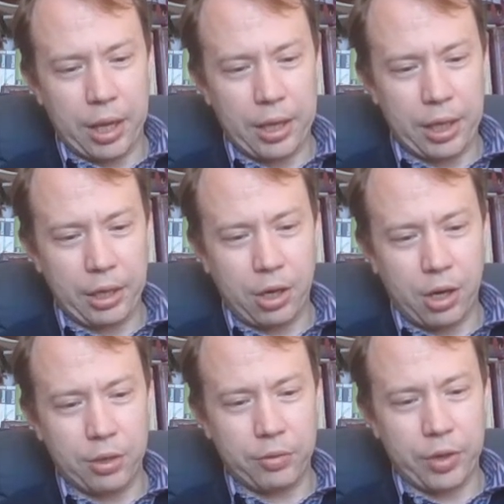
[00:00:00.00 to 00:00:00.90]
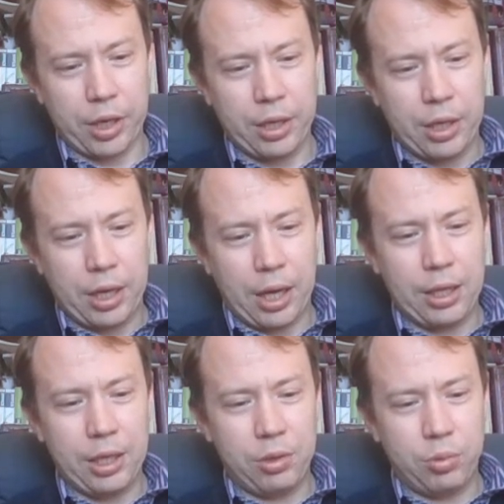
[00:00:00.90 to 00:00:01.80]
that kind of a
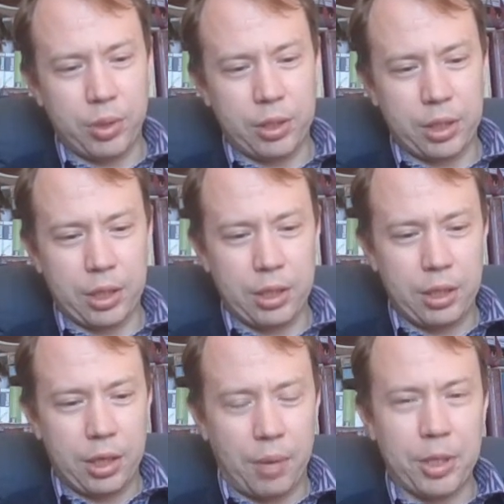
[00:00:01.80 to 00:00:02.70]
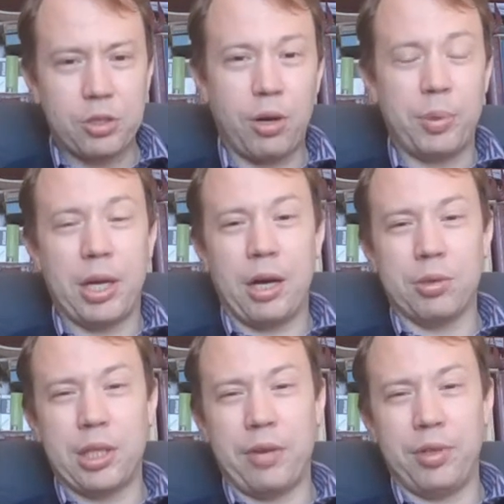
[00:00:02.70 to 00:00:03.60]
link with the... I mean, Schopenhauer
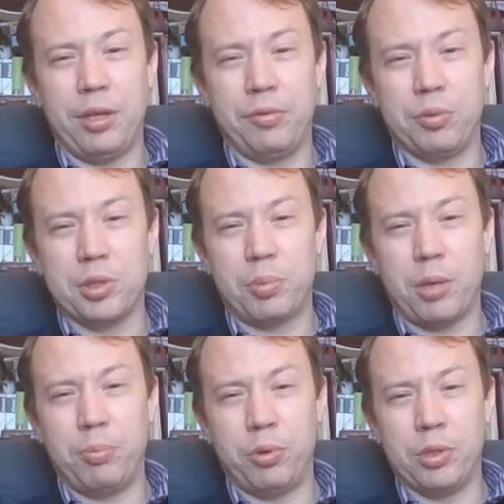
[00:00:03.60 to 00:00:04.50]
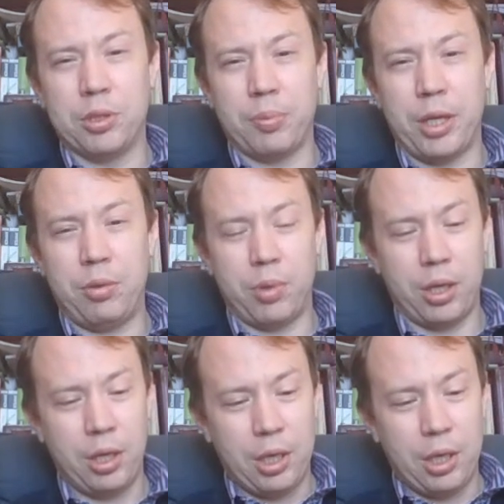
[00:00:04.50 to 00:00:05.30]
was heavily influenced by Buddhism anyway.